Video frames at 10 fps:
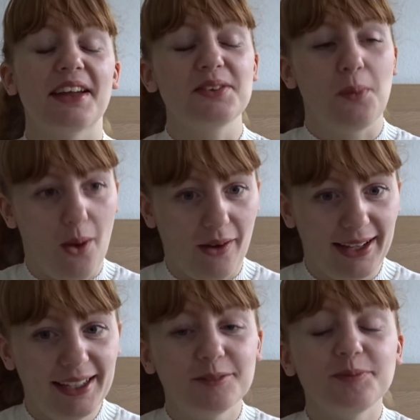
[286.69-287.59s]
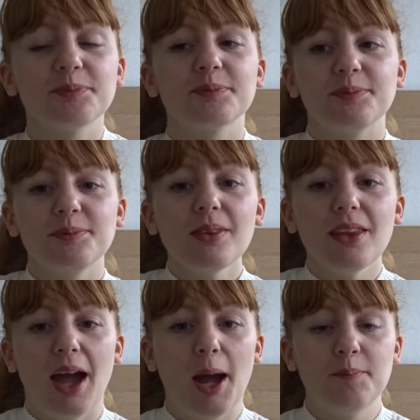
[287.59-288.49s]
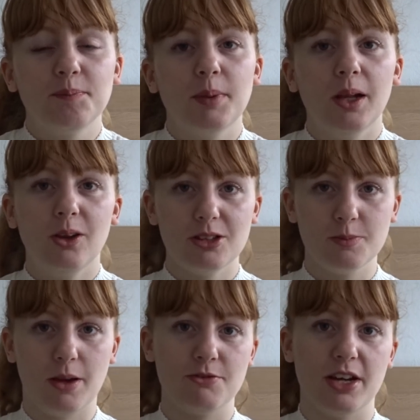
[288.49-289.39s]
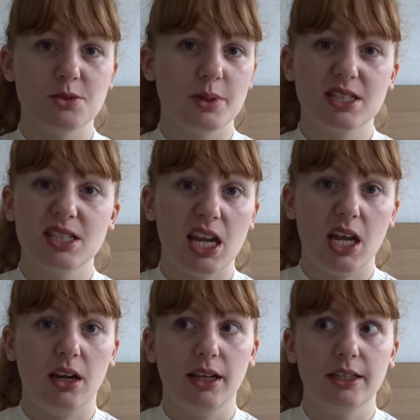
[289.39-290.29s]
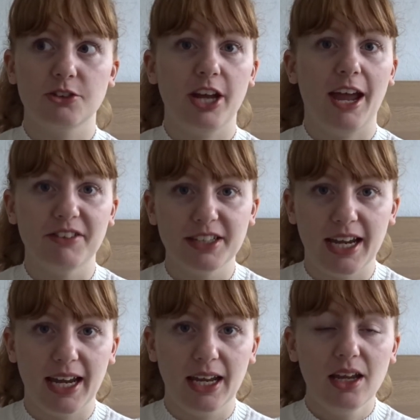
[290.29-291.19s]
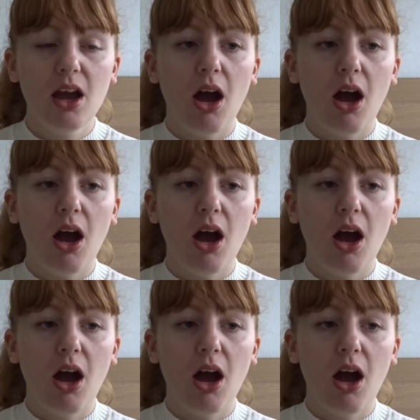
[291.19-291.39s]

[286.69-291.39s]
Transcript: that's why um, but lots of my friends went skiing like literally every day